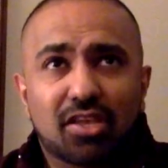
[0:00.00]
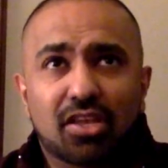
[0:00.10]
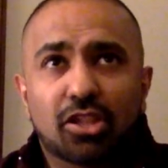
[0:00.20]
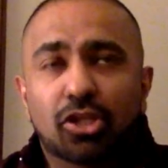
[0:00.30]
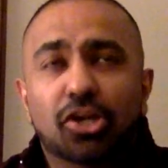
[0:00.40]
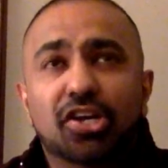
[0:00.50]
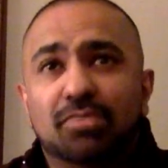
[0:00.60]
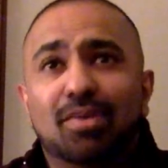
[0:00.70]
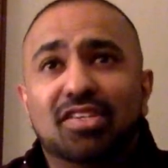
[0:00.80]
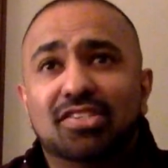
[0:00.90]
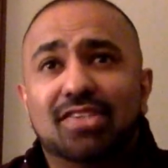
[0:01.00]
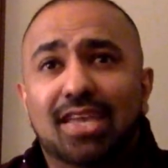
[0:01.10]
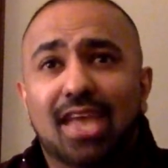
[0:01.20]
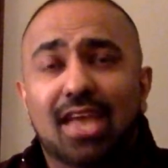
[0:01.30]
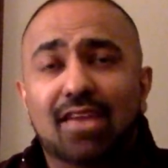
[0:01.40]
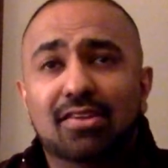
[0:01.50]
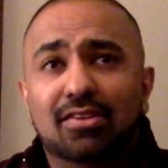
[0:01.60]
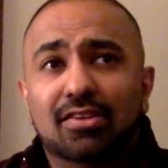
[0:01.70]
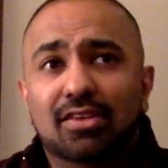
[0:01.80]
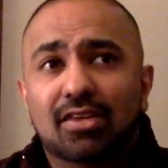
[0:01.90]
learn as much as I can,
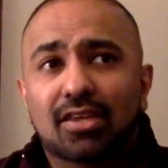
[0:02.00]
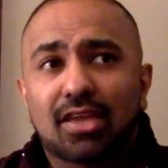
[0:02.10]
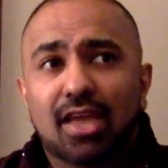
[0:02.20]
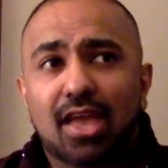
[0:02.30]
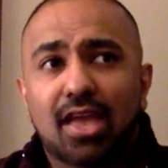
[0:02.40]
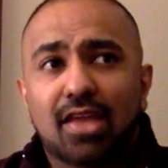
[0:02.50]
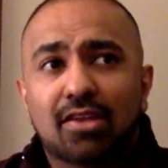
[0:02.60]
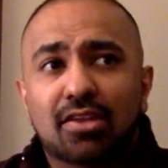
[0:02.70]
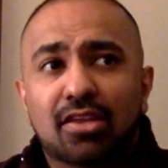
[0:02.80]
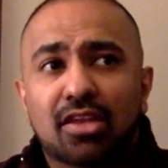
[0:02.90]
and